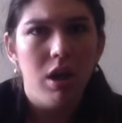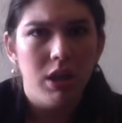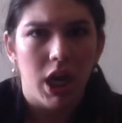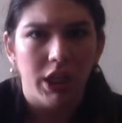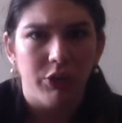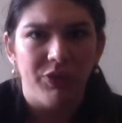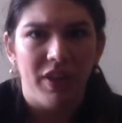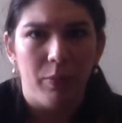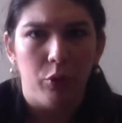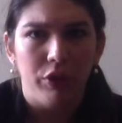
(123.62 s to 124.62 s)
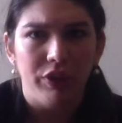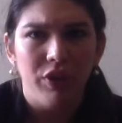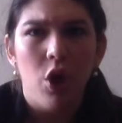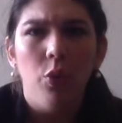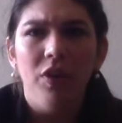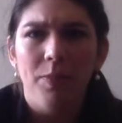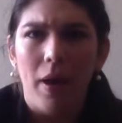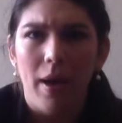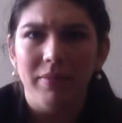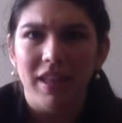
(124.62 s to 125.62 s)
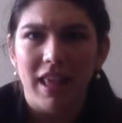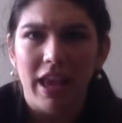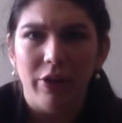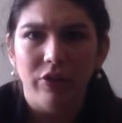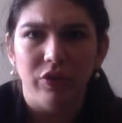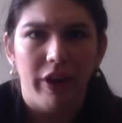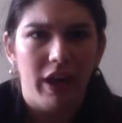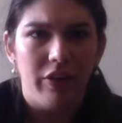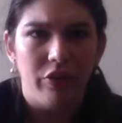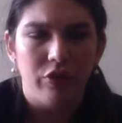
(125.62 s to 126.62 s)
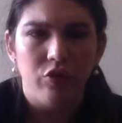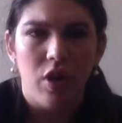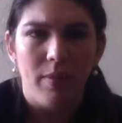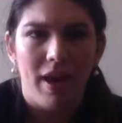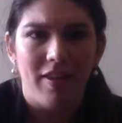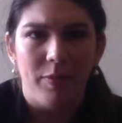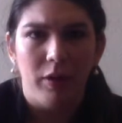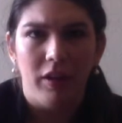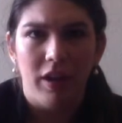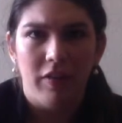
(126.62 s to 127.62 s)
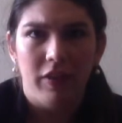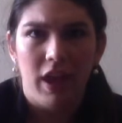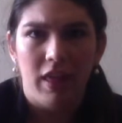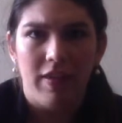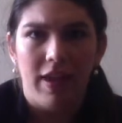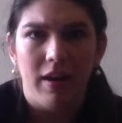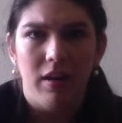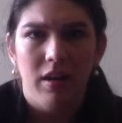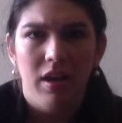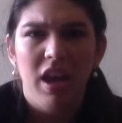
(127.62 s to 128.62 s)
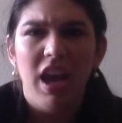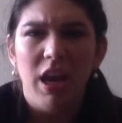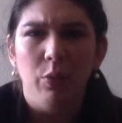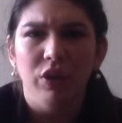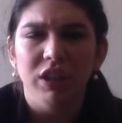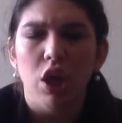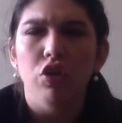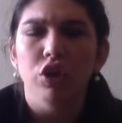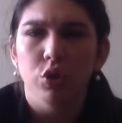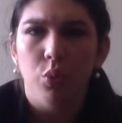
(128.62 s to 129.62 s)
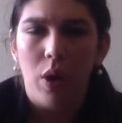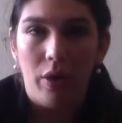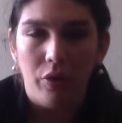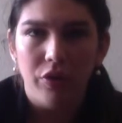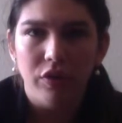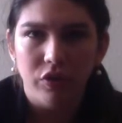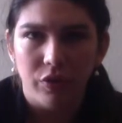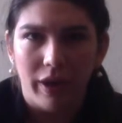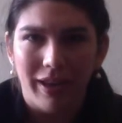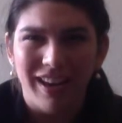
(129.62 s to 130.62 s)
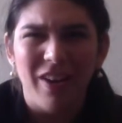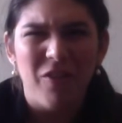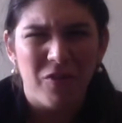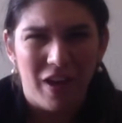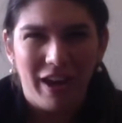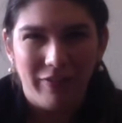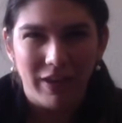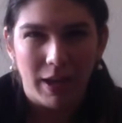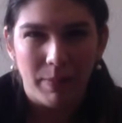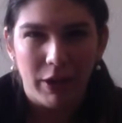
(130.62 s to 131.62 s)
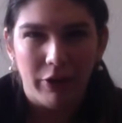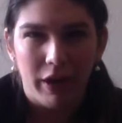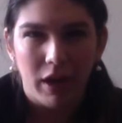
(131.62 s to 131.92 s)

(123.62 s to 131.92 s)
Doctors Without Borders, was bombed in an airstrike on their trauma hospital in Afghanistan. It was the 12th strike in a 5-day period.